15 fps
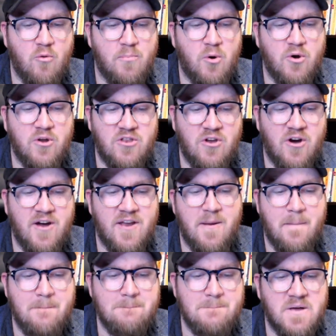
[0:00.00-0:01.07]
point nine
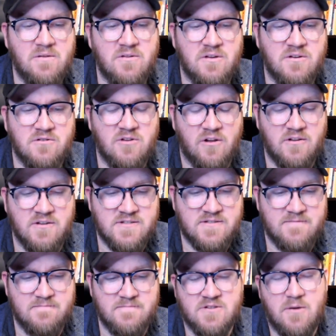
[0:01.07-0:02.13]
million
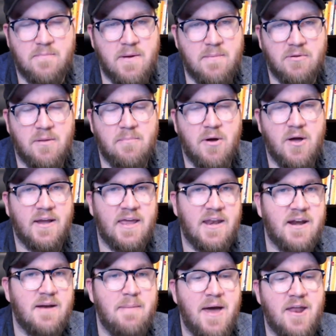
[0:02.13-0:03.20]
dollars. So people are buying
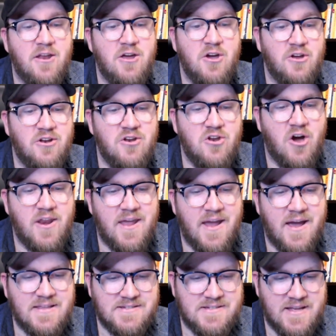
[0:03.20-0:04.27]
in at about
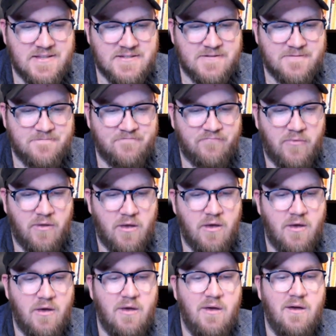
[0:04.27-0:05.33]
ninety-eight cents.
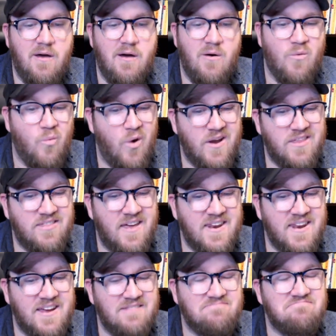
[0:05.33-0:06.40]
Why did they
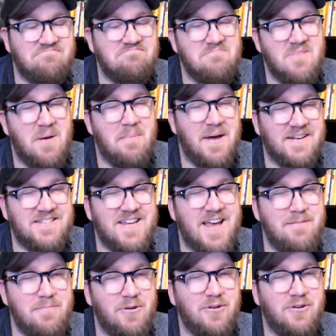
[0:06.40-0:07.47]
need about
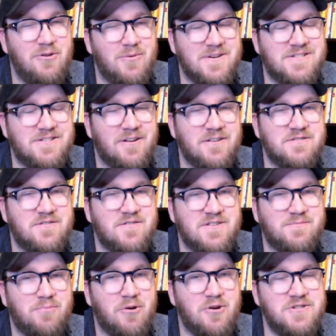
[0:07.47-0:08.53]
ten million US dollars for
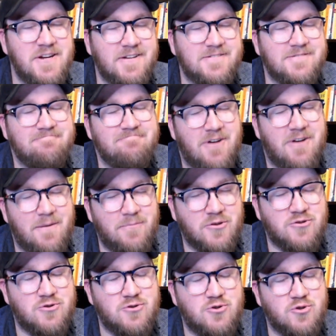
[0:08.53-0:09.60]
this project? I'm
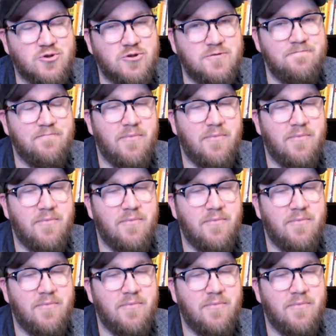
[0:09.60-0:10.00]
not too sure.